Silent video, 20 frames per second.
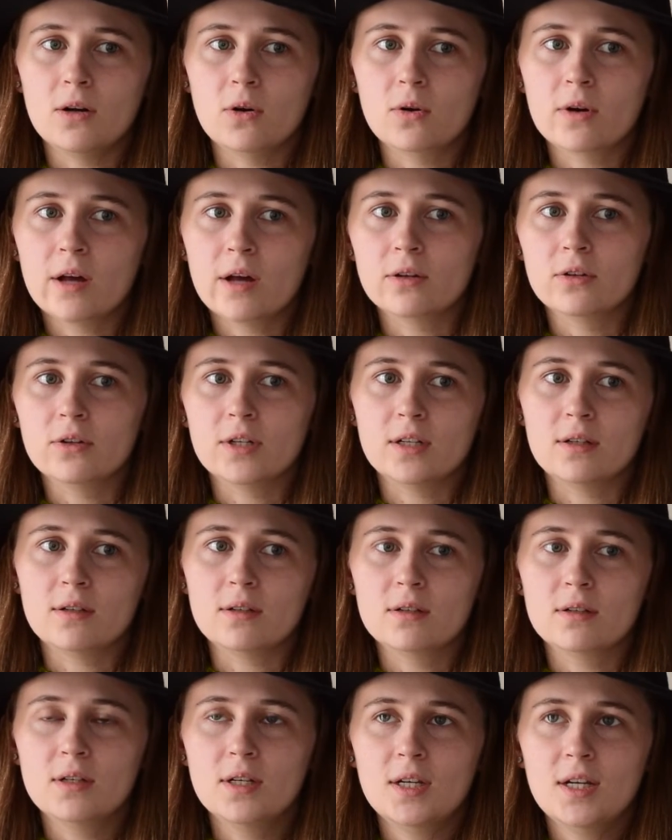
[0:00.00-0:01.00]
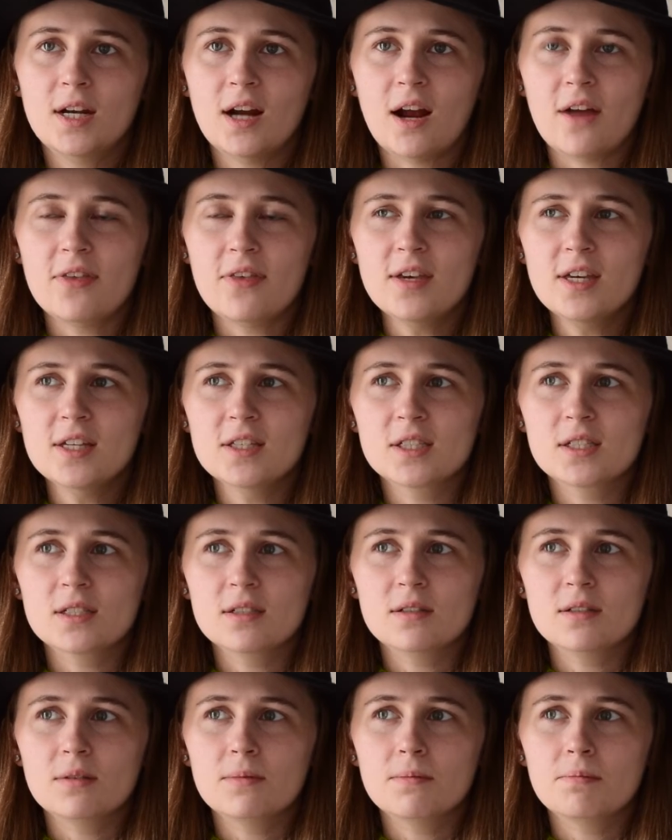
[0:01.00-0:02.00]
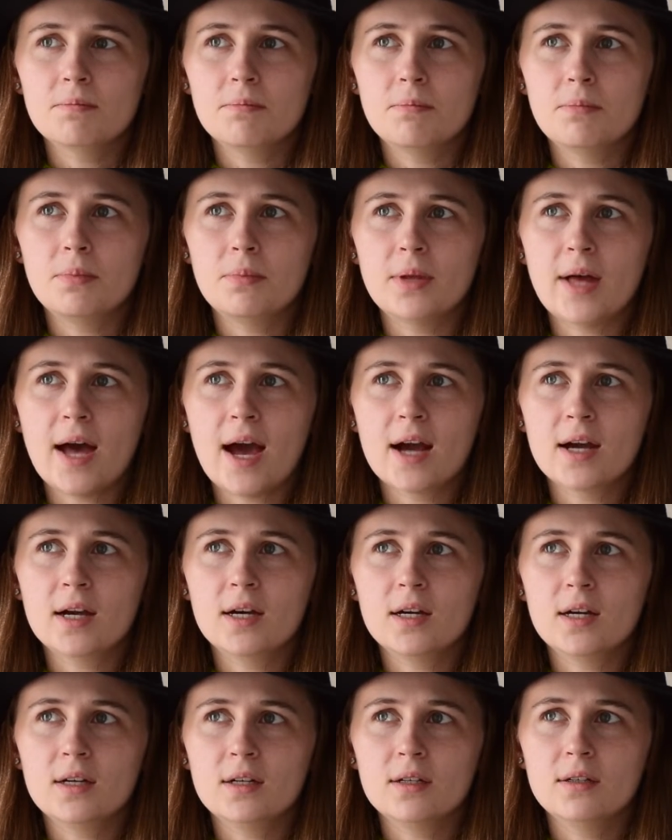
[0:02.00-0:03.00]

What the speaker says: colored in, I think it's black,